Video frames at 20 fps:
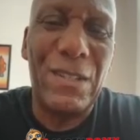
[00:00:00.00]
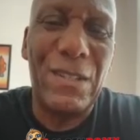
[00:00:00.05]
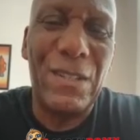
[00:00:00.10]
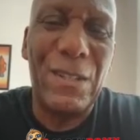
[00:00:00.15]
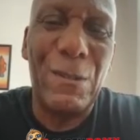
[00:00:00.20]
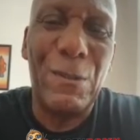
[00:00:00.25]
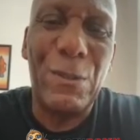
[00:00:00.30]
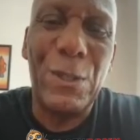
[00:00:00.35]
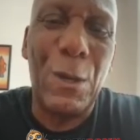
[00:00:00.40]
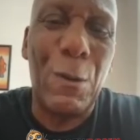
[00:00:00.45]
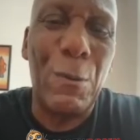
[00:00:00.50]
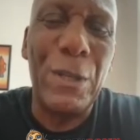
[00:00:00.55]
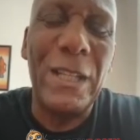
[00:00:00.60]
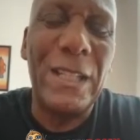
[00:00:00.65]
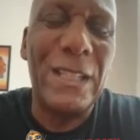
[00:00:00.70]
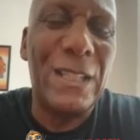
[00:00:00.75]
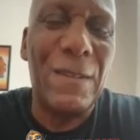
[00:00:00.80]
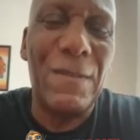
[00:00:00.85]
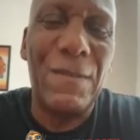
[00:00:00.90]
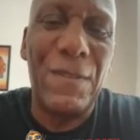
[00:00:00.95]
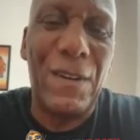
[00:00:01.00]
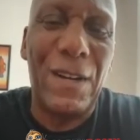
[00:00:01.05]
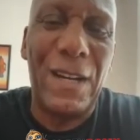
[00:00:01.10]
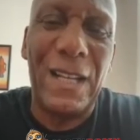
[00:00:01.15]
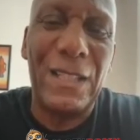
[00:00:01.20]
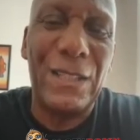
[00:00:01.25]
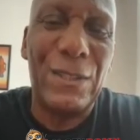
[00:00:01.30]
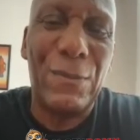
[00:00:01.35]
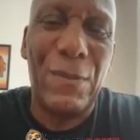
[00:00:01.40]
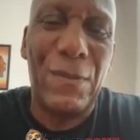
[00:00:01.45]
There was no easy
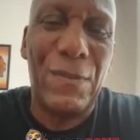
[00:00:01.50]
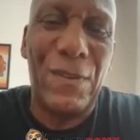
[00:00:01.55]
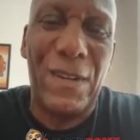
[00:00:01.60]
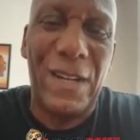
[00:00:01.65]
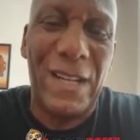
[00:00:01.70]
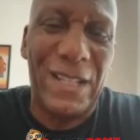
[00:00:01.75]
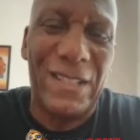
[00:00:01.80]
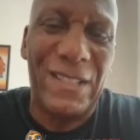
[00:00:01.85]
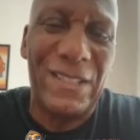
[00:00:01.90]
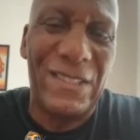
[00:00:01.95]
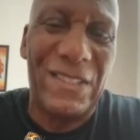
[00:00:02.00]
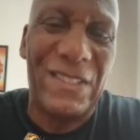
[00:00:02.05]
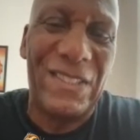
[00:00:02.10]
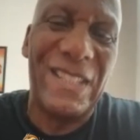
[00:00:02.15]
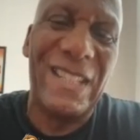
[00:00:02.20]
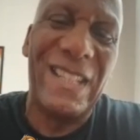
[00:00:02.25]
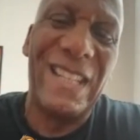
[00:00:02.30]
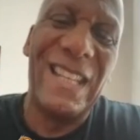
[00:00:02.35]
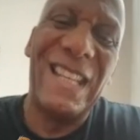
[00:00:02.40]
fights for fighters.